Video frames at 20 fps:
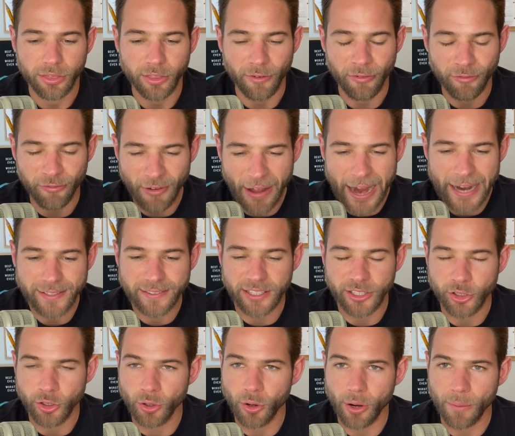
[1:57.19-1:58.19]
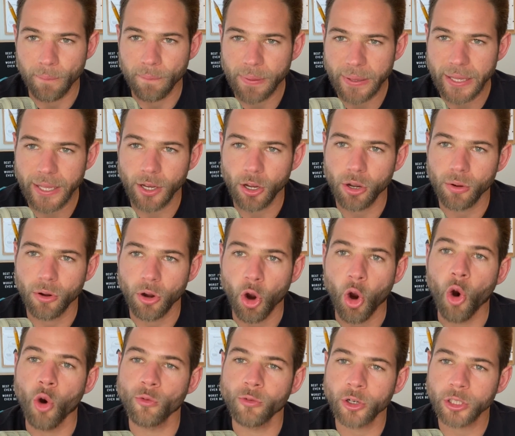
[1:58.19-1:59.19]
the fact that you are being
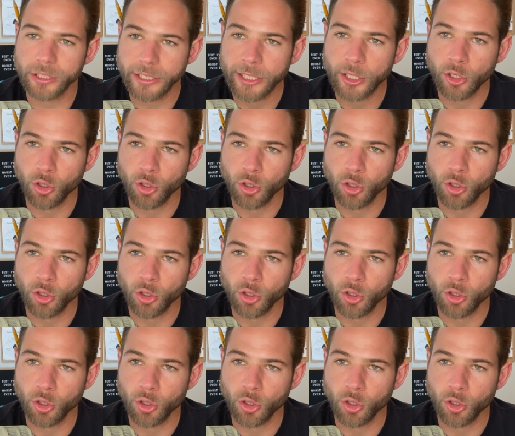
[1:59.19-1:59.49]
overly